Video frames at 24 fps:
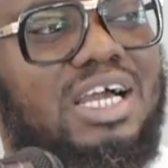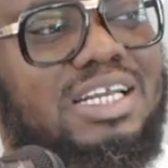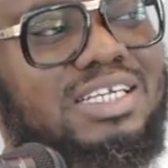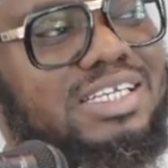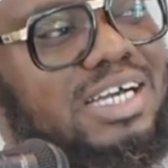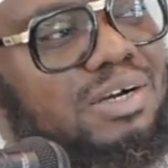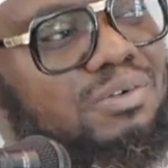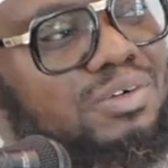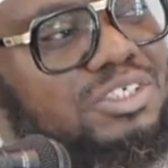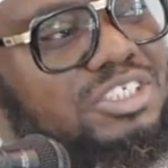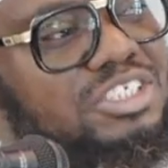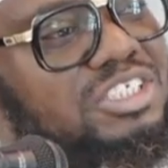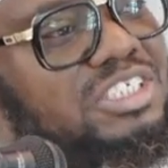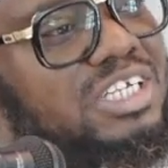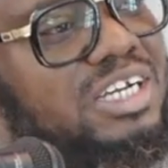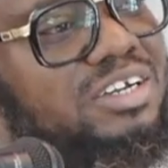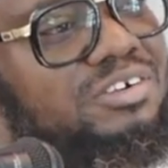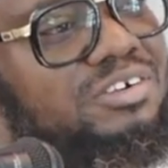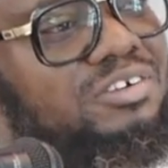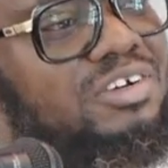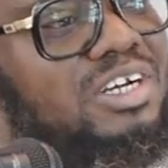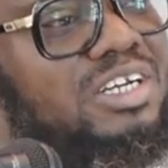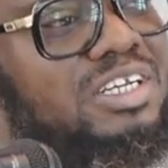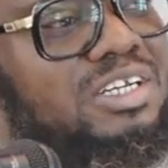And that was
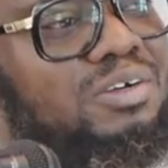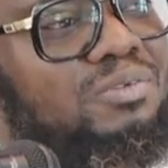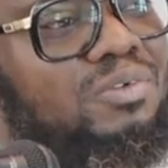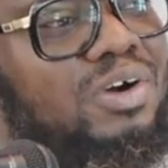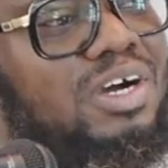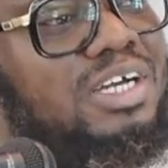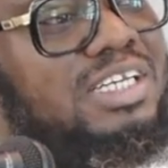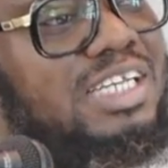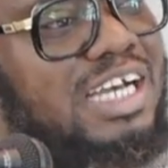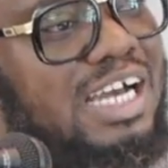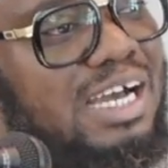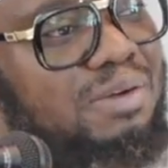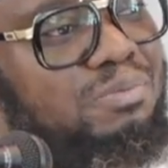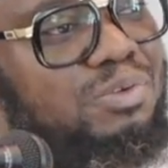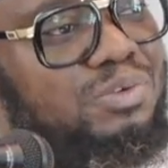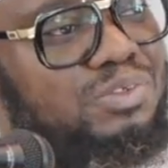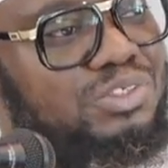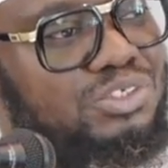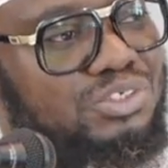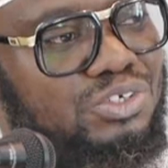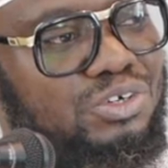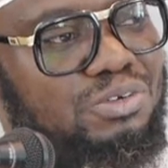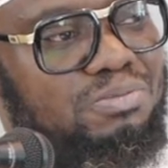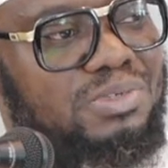generally what had
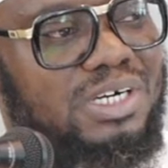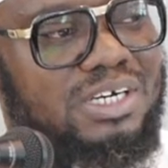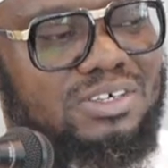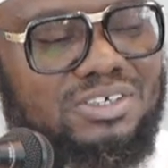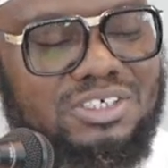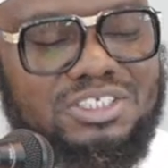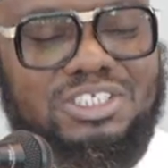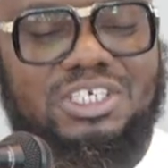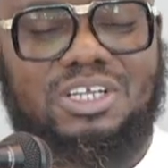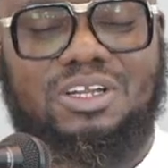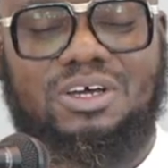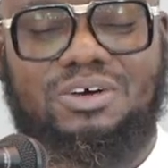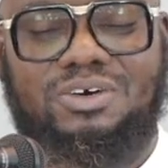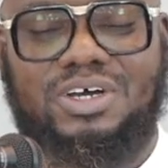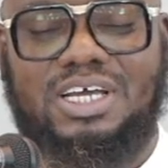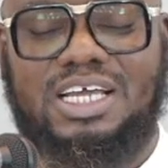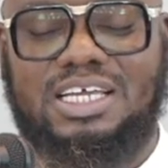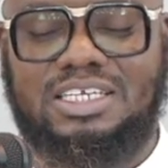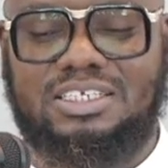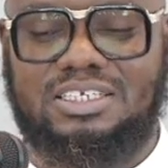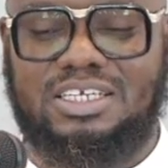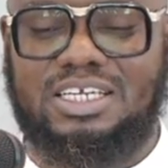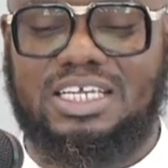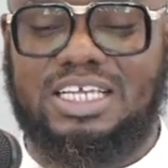happened was Umar radiallahu
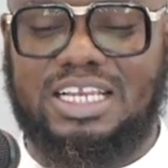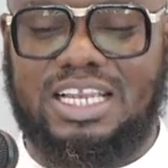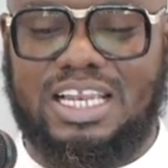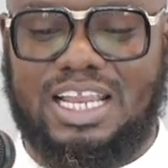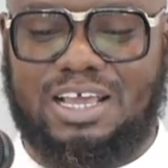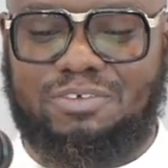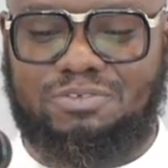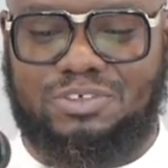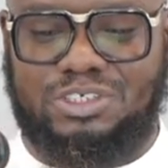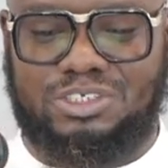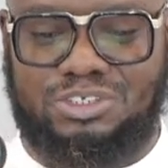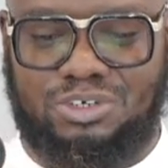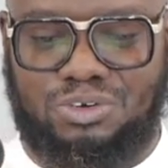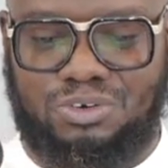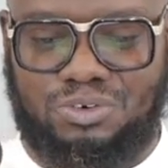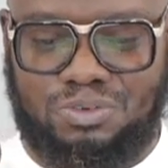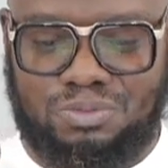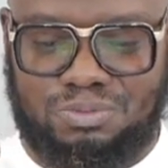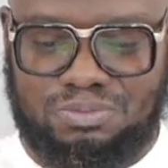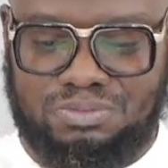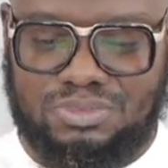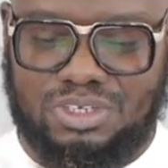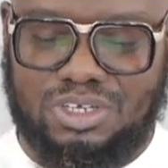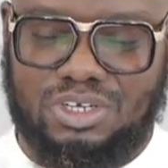anh, he left his
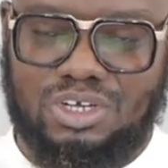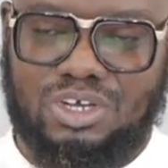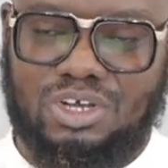home